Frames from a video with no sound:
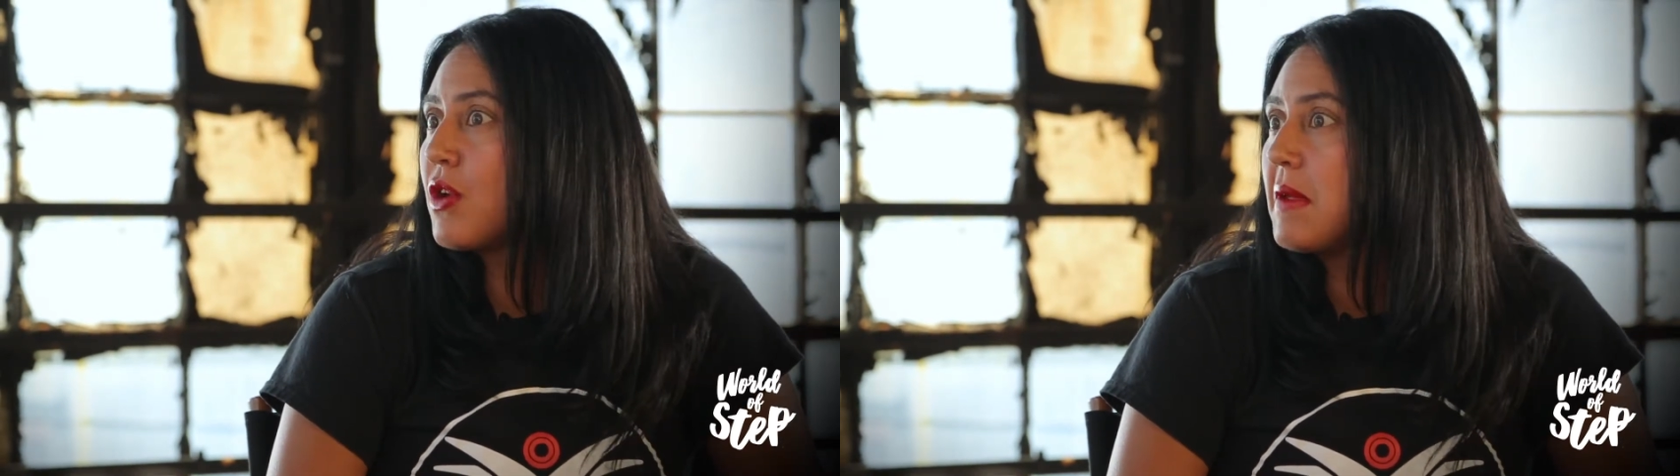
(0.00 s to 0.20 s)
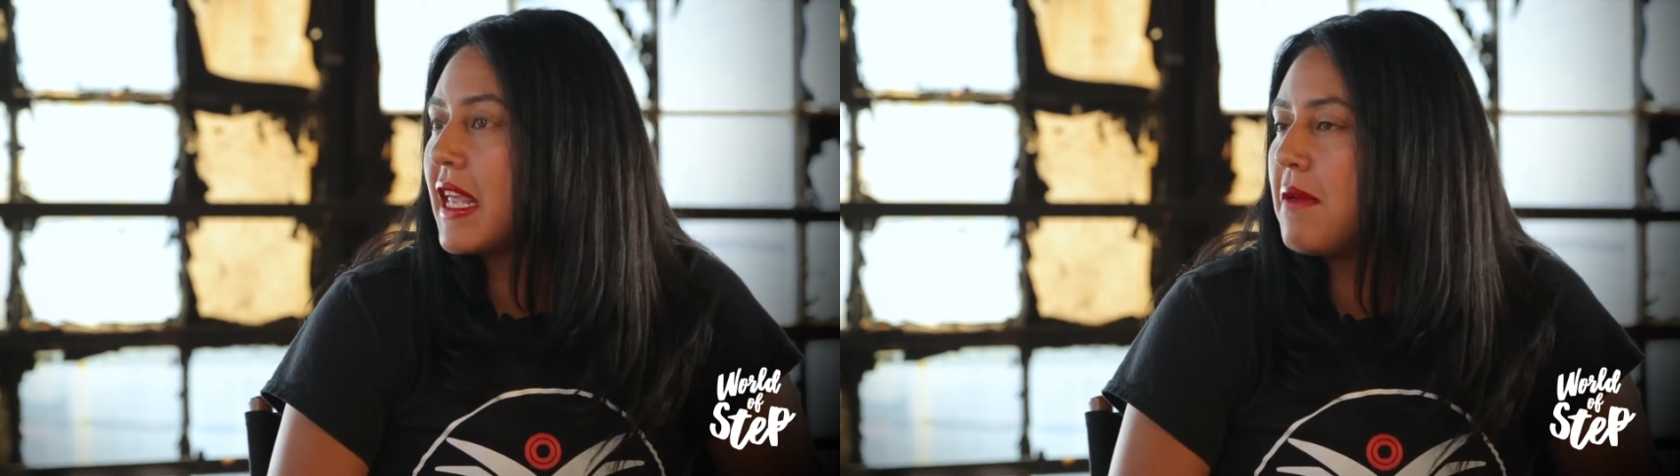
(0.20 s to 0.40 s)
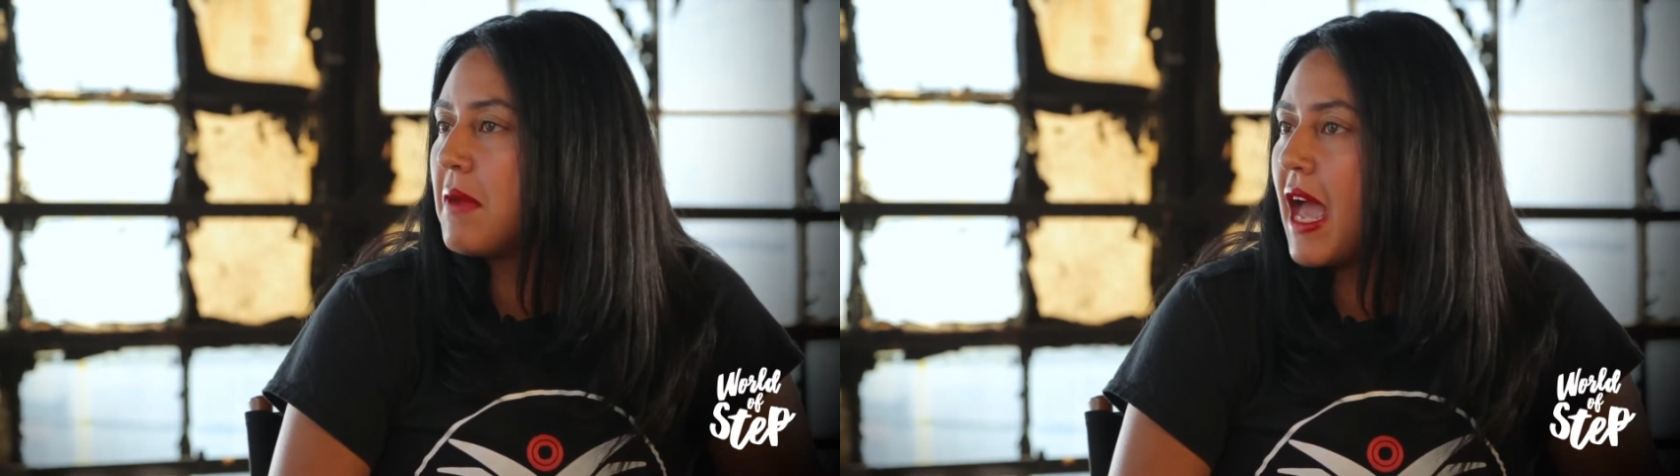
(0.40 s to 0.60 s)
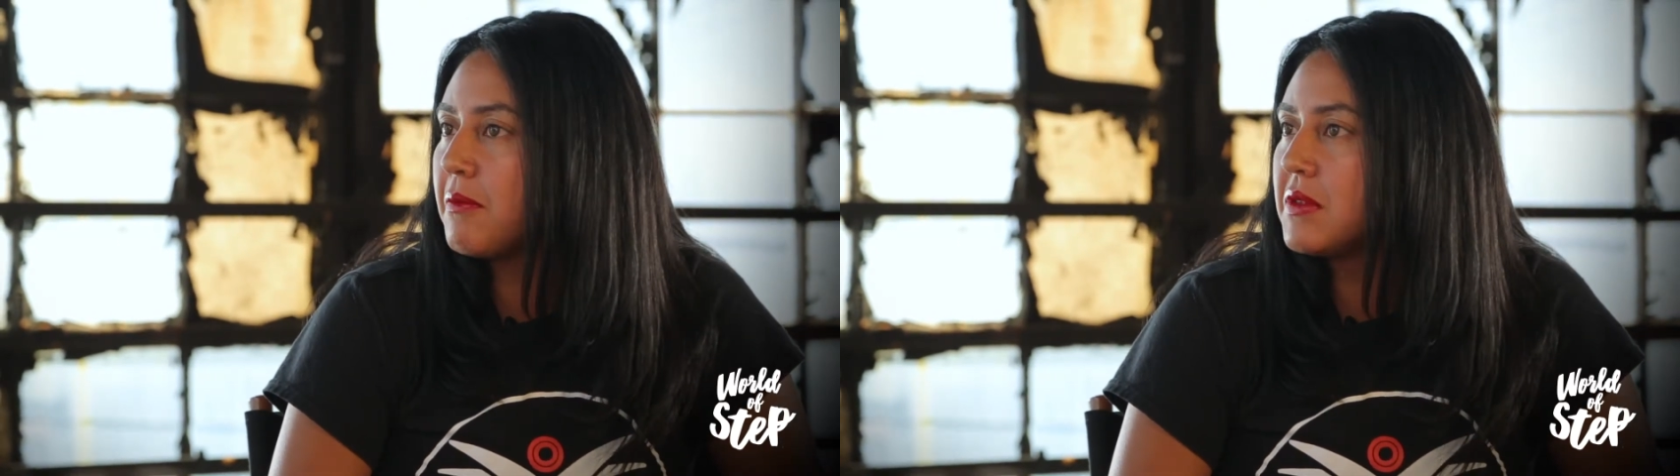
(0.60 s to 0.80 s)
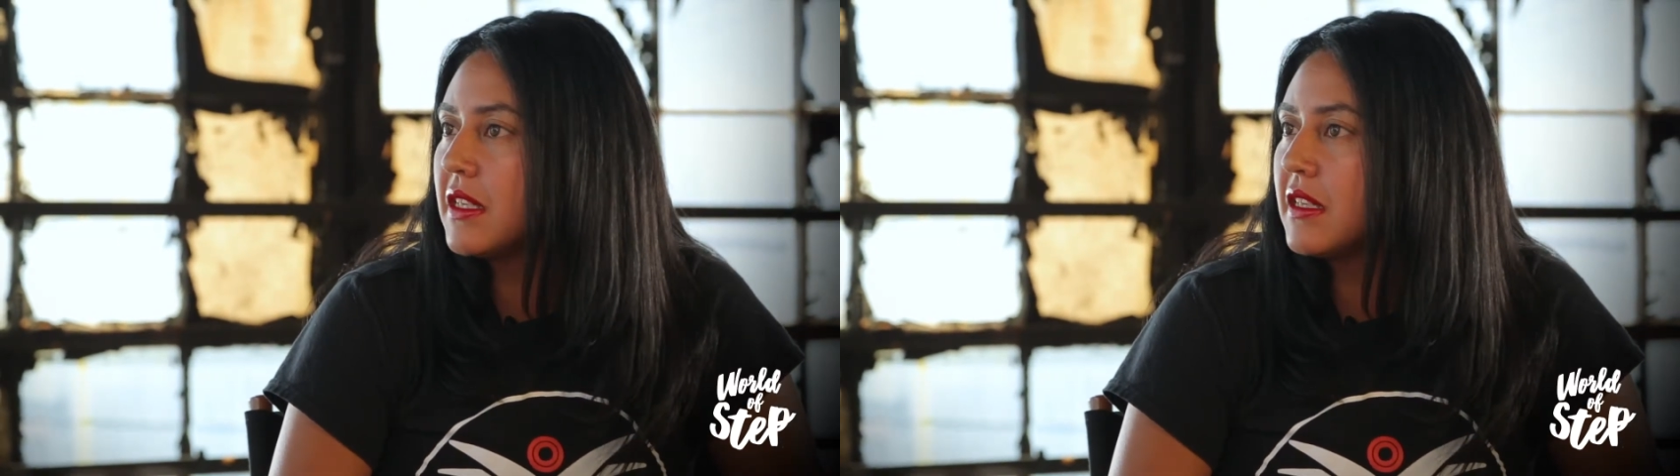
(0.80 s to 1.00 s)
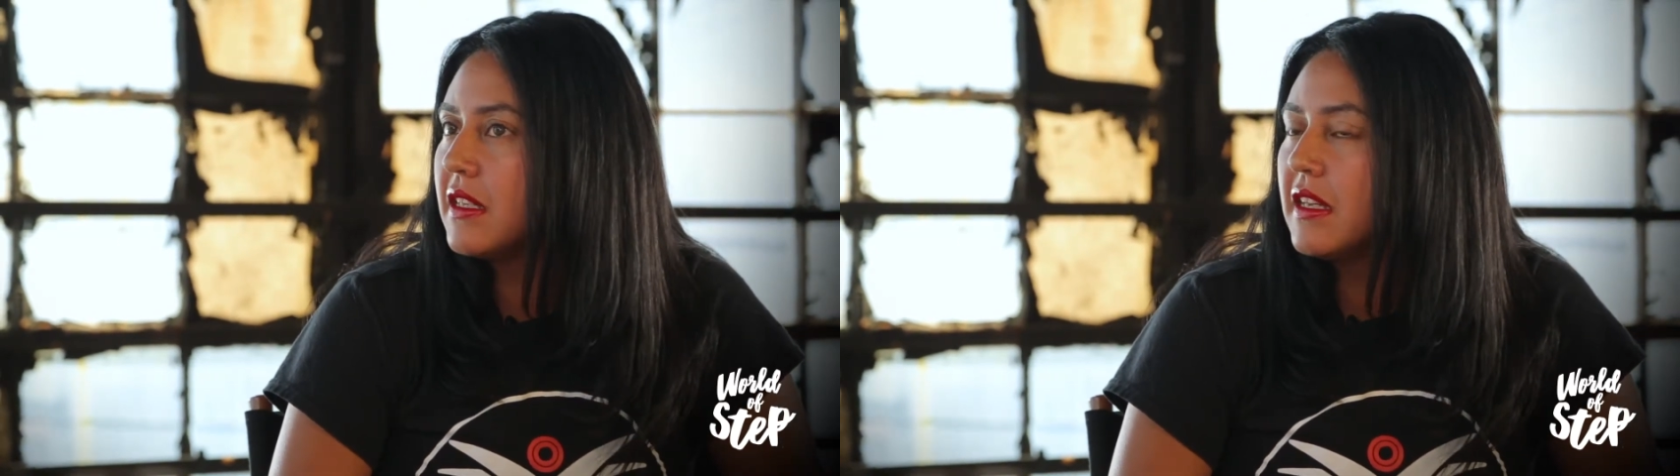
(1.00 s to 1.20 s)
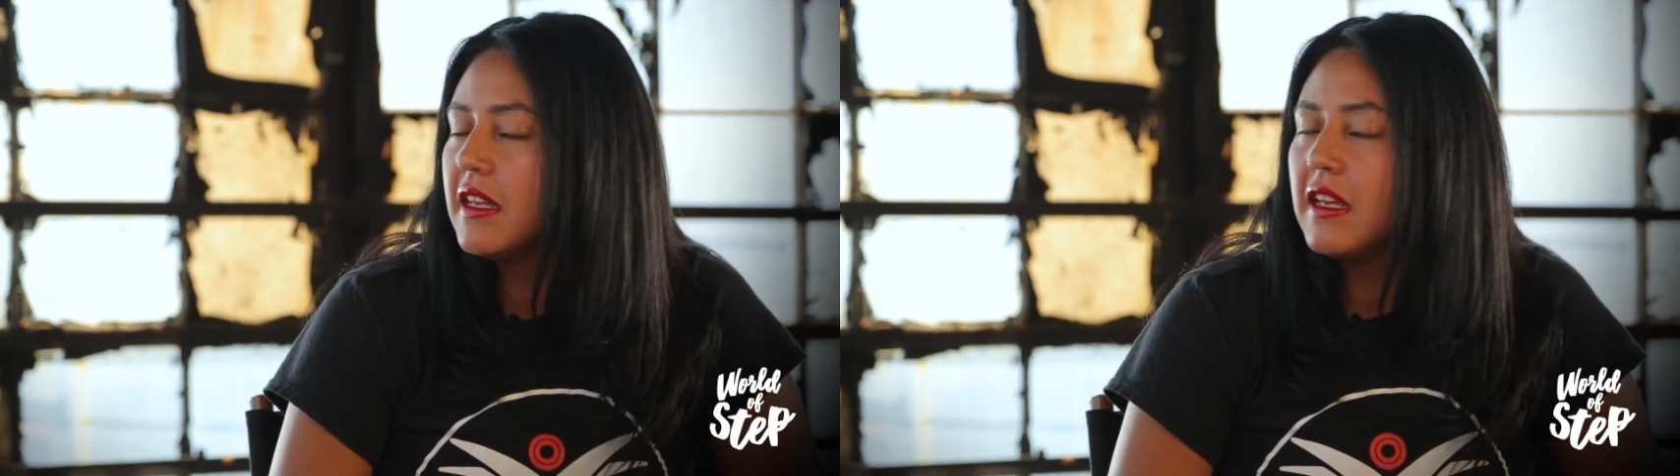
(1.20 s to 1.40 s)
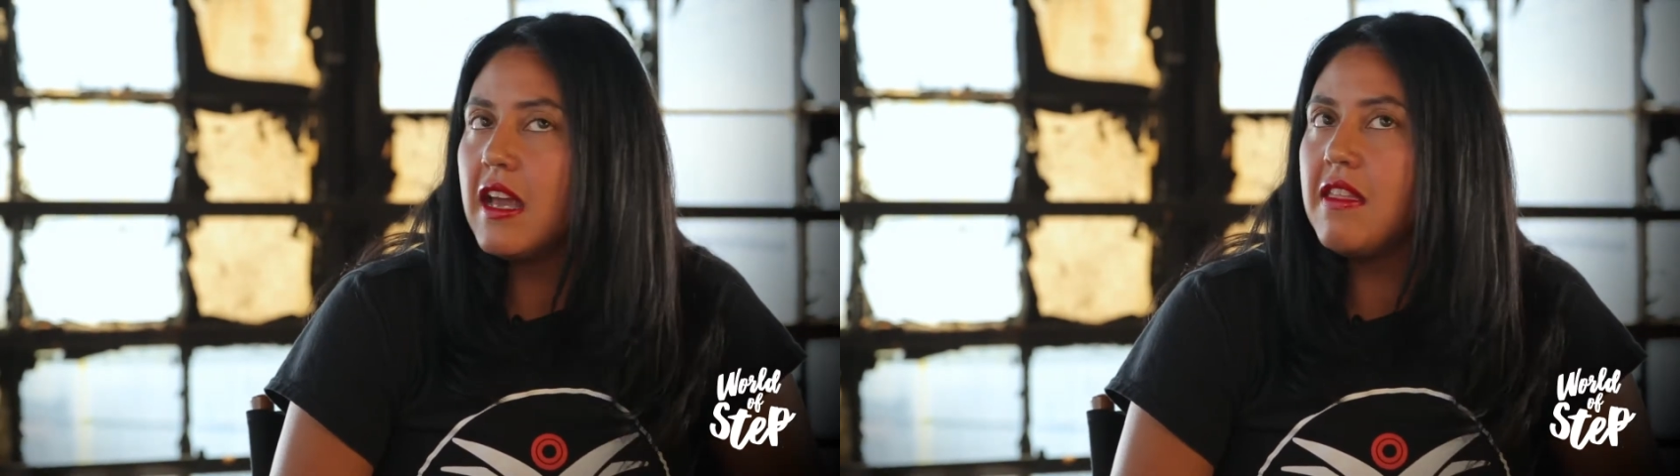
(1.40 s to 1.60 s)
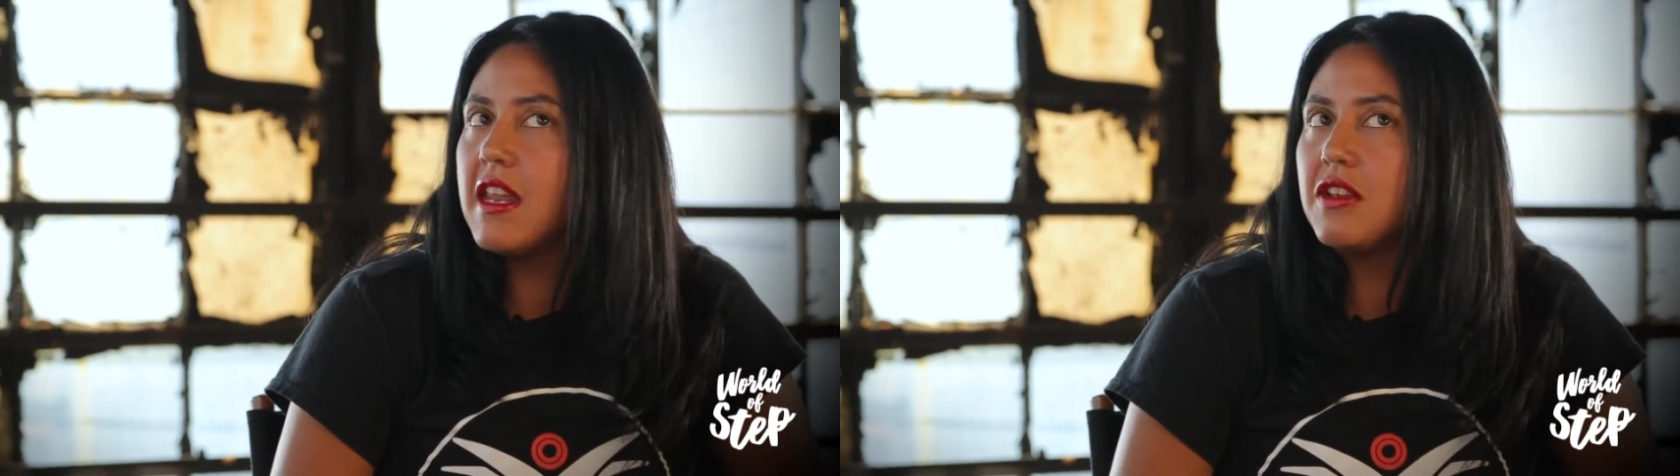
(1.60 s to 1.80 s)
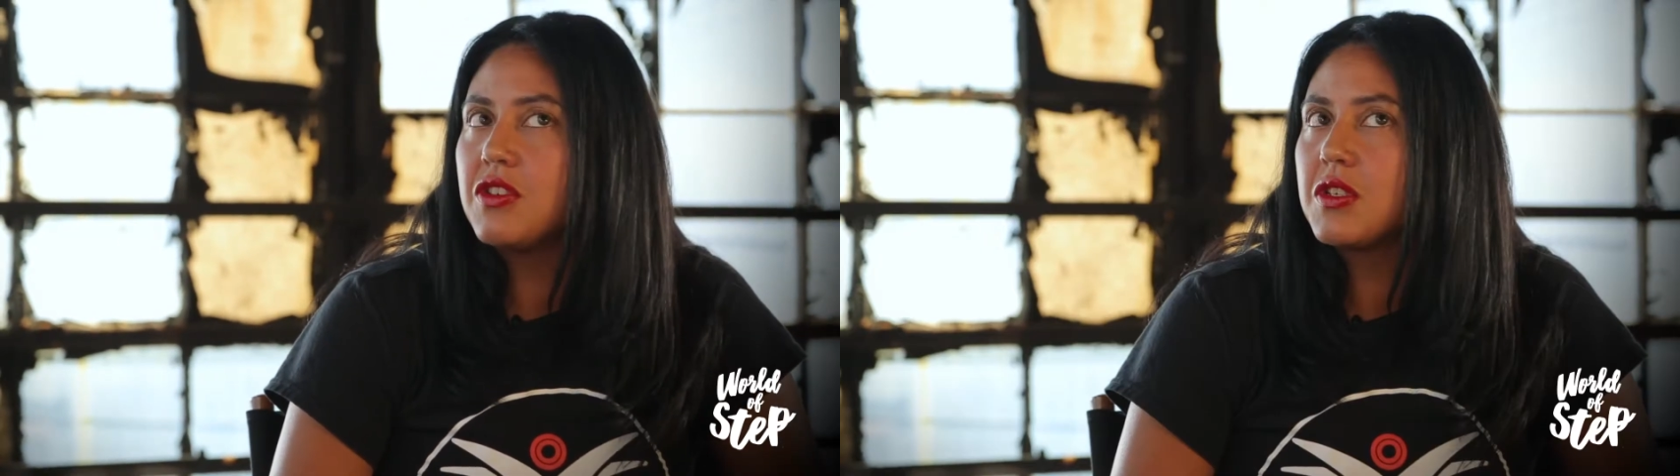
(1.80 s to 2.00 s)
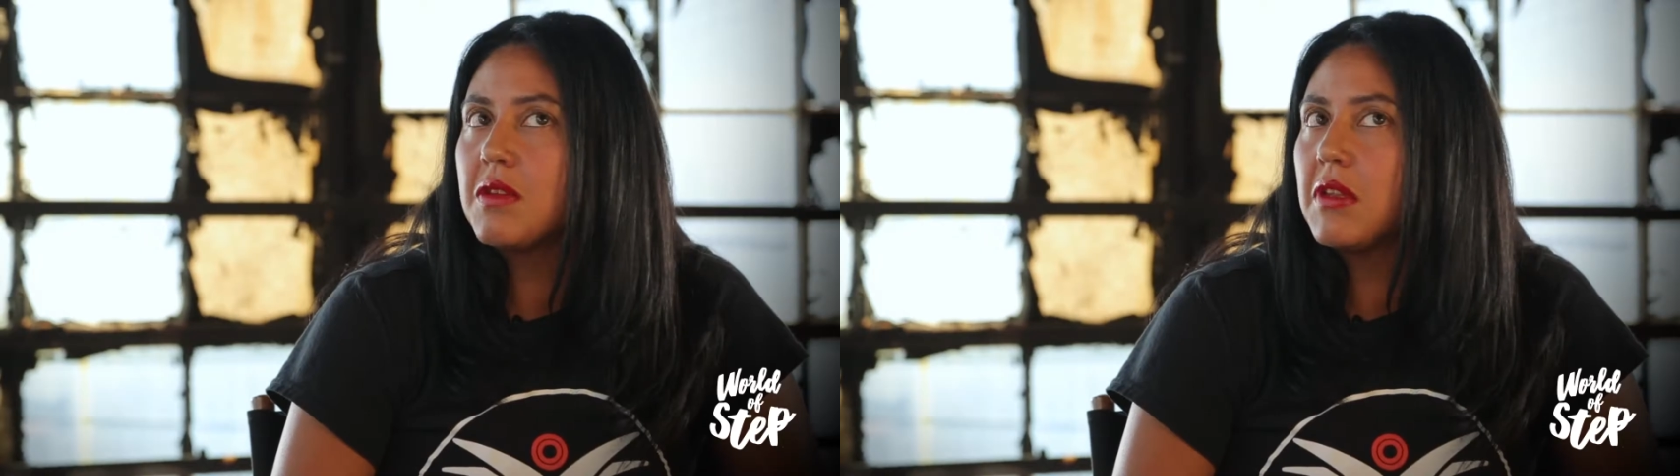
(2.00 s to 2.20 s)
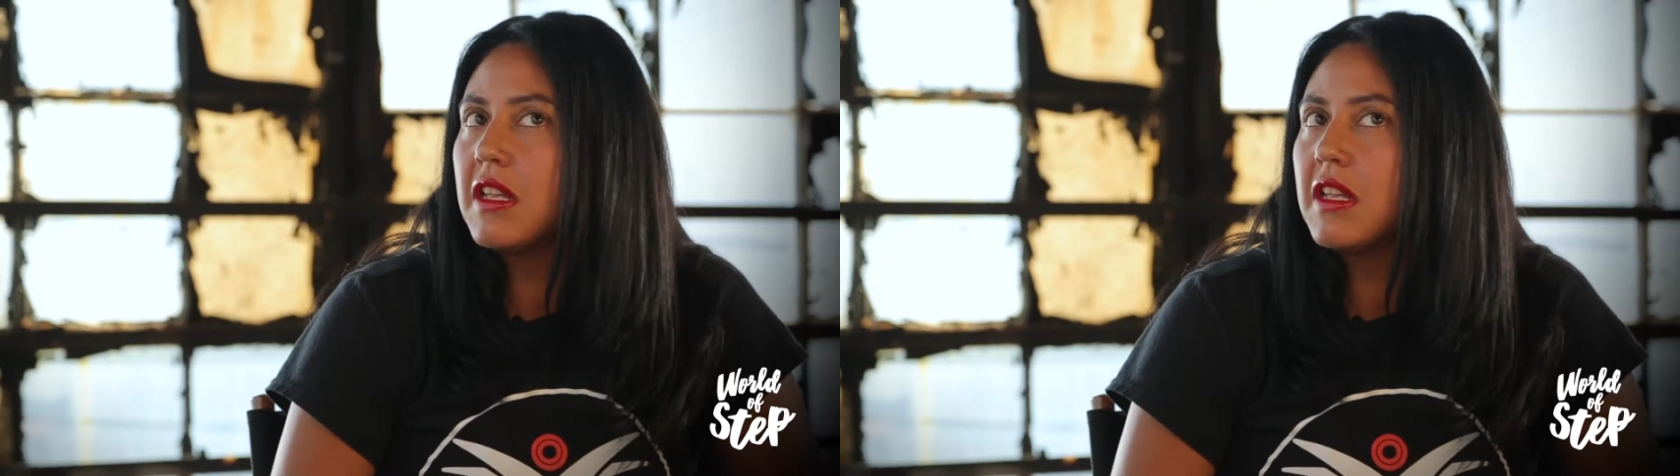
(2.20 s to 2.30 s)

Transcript: I became captain. And then it was just something